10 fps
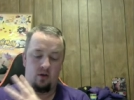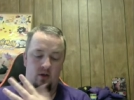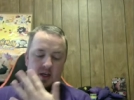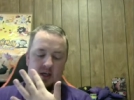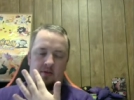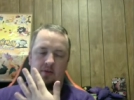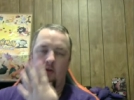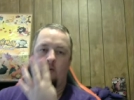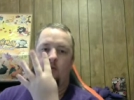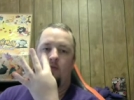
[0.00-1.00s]
In
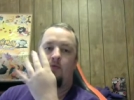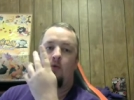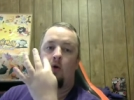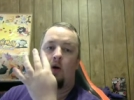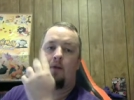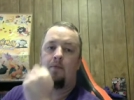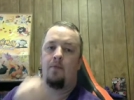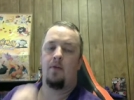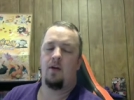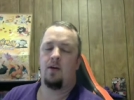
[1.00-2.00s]
those four
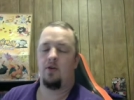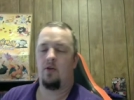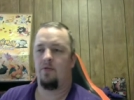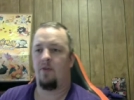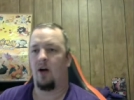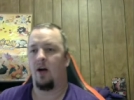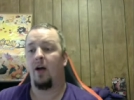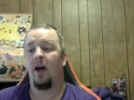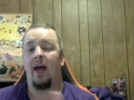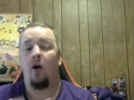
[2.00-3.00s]
so far,
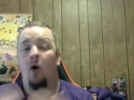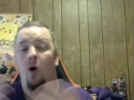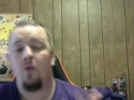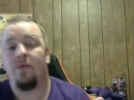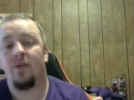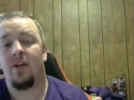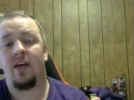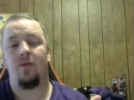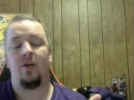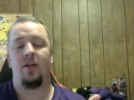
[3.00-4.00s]
and
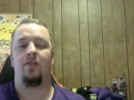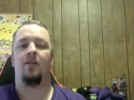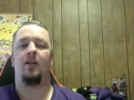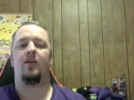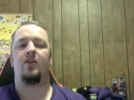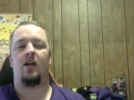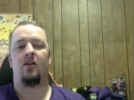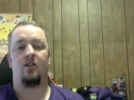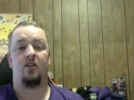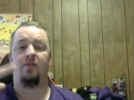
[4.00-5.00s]
hopefully with the
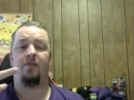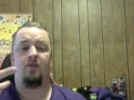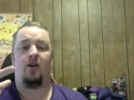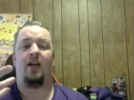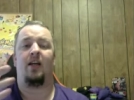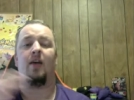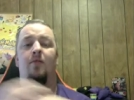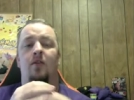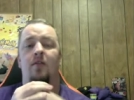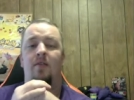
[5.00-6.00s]
challenges you've tried a
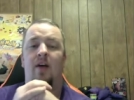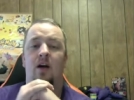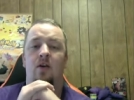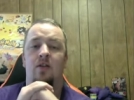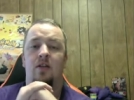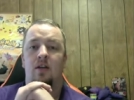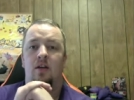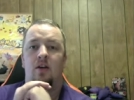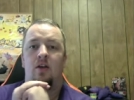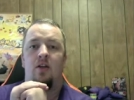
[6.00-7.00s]
couple of them out.
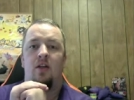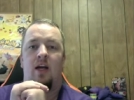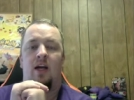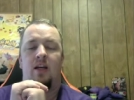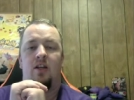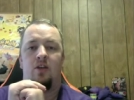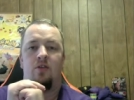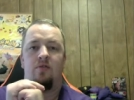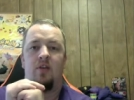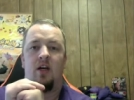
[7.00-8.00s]
And
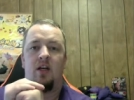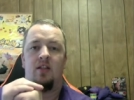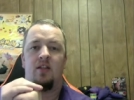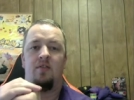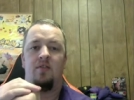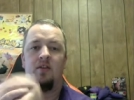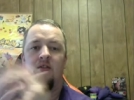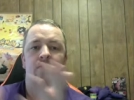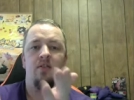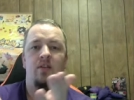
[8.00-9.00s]
you've done some,
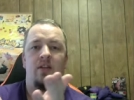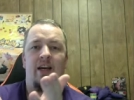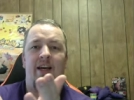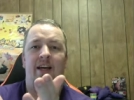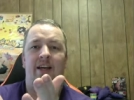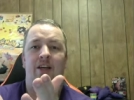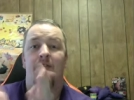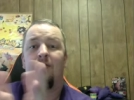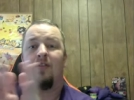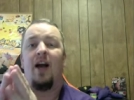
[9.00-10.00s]

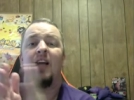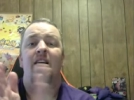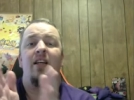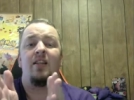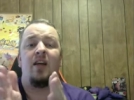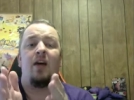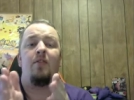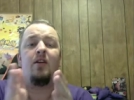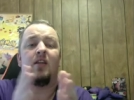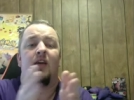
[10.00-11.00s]
you've kind of
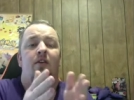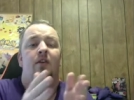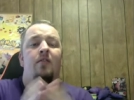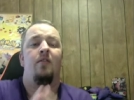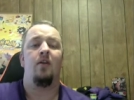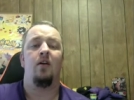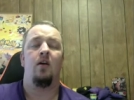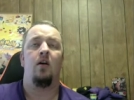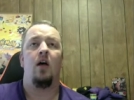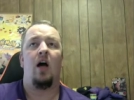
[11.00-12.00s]
discovered some
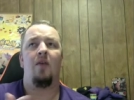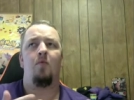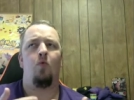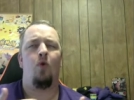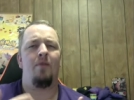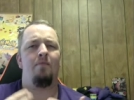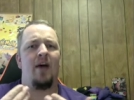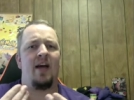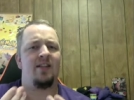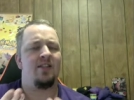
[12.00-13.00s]
of what
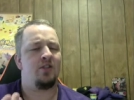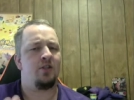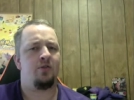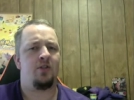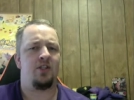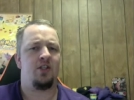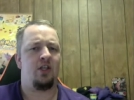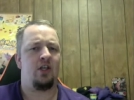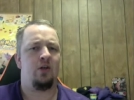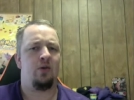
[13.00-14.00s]
best suits
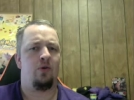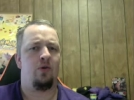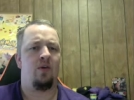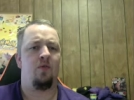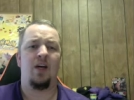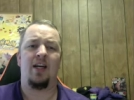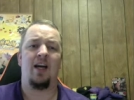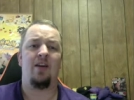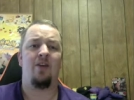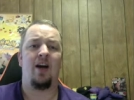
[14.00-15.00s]
you, of what
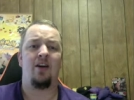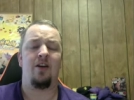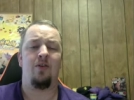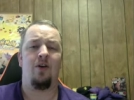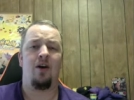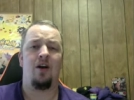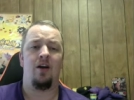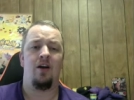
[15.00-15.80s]
kind of writer you are.